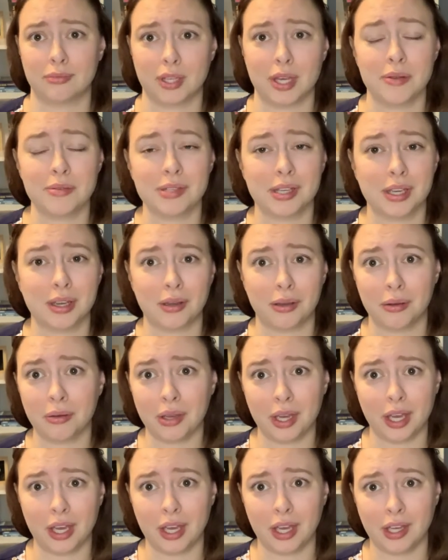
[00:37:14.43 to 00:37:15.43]
I was like,
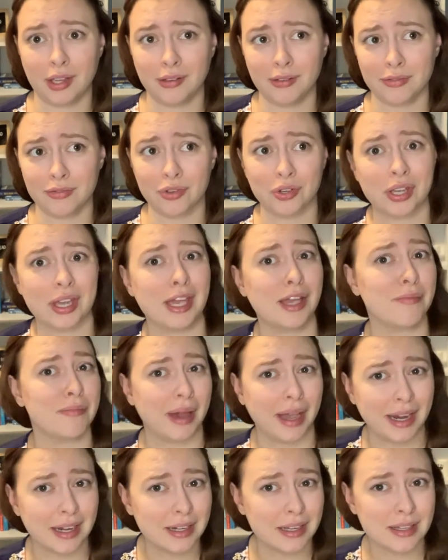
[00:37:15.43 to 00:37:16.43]
okay, for King
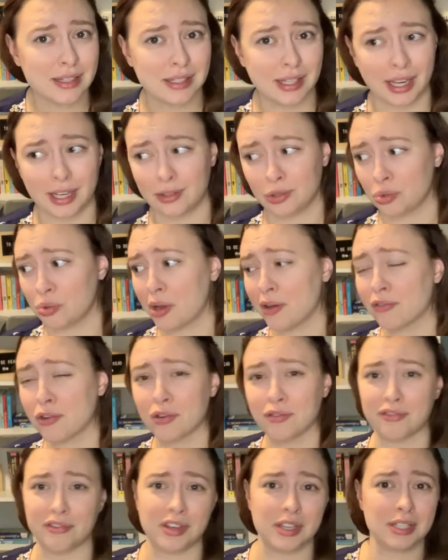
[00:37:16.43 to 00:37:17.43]
Midas and
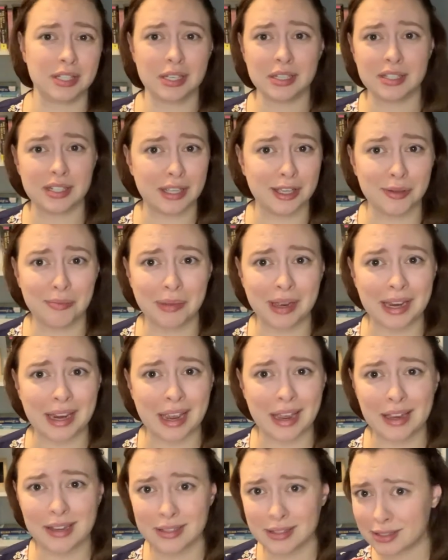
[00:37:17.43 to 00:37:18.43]
whoever visits him, I
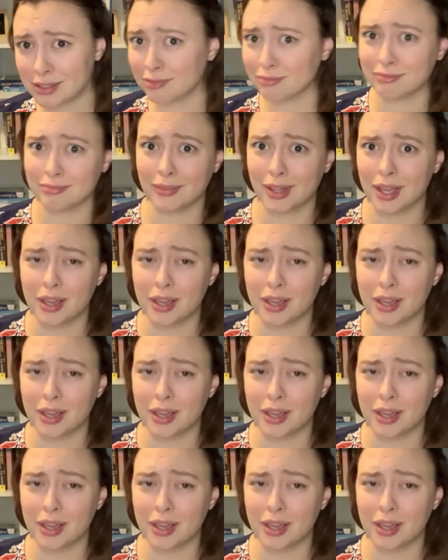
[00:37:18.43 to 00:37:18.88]
guess.